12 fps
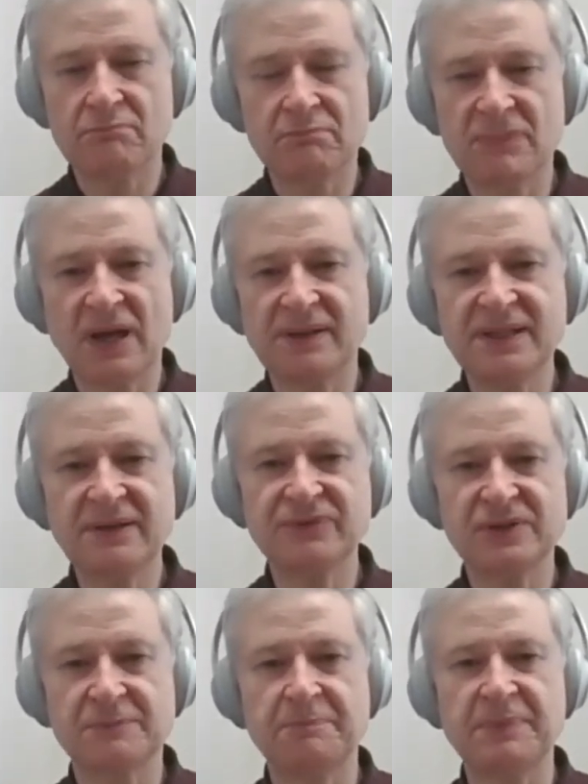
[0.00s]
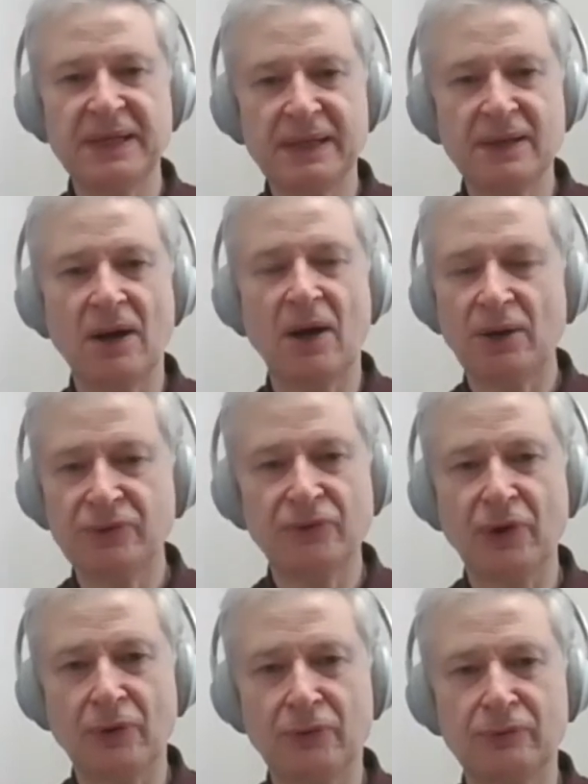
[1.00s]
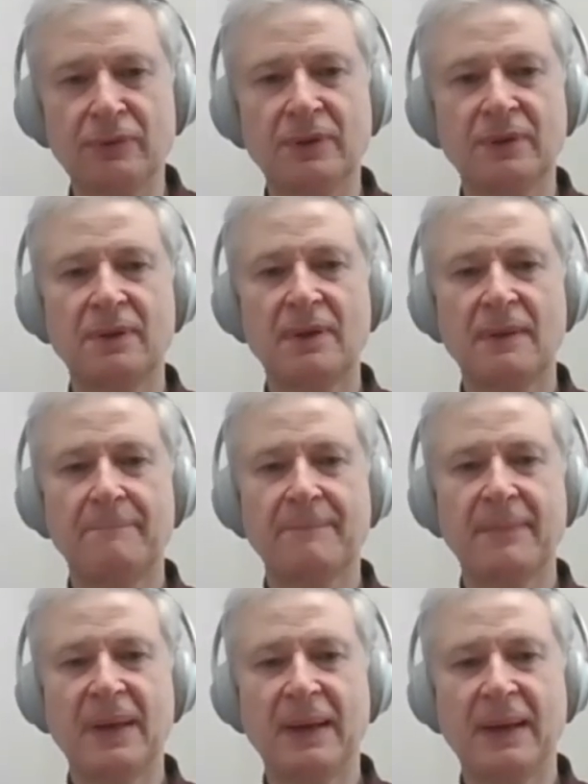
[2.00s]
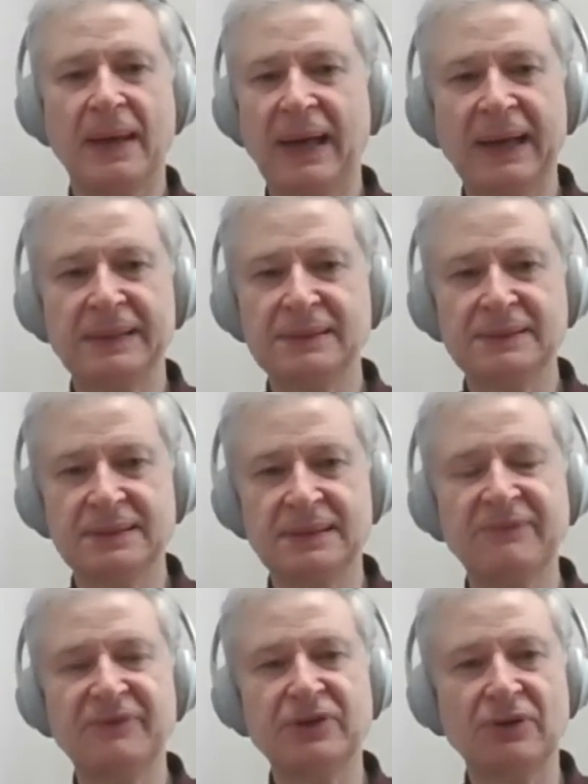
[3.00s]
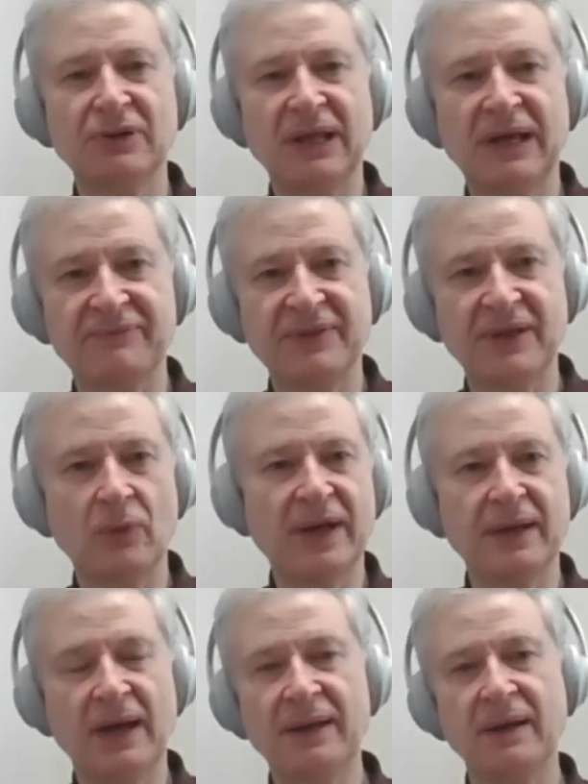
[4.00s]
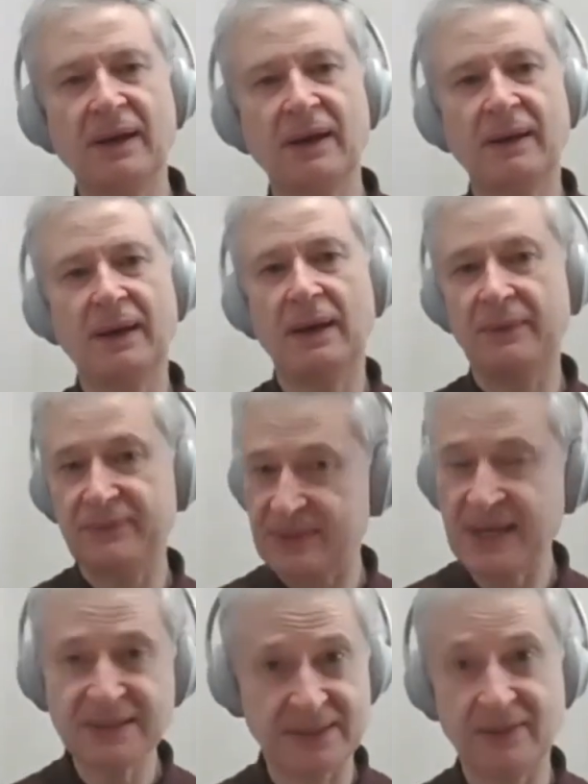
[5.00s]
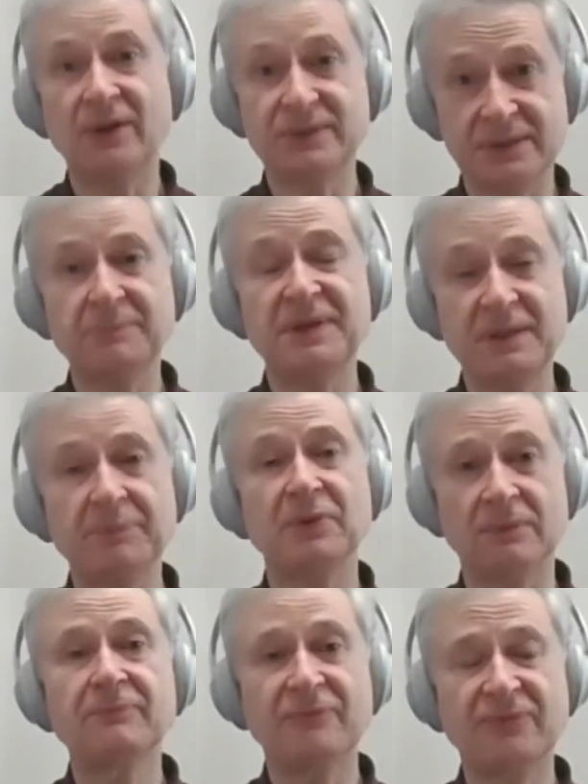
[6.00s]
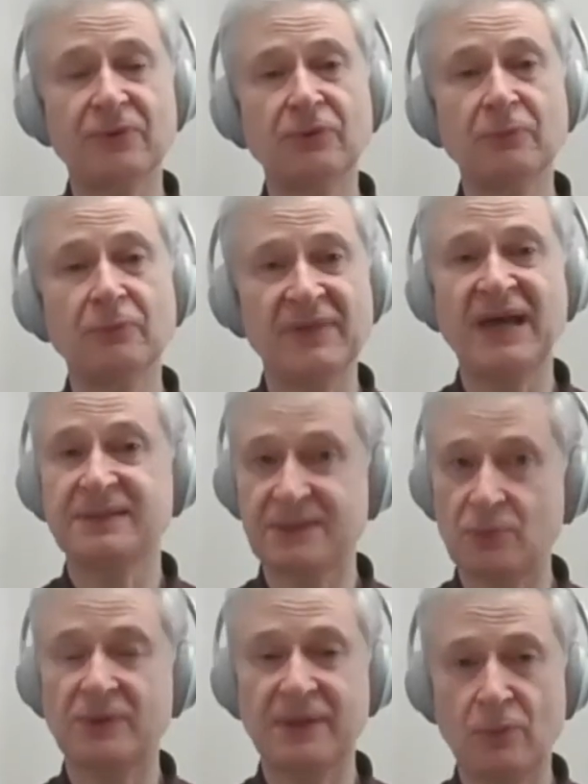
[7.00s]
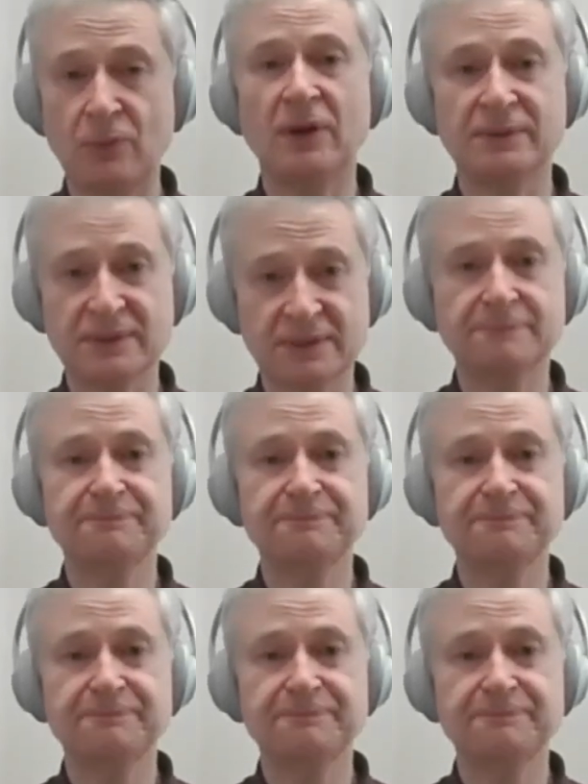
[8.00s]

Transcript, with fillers: the idea of just being on your own and living your life that way. I, yes, there are some people for whom that's what they want.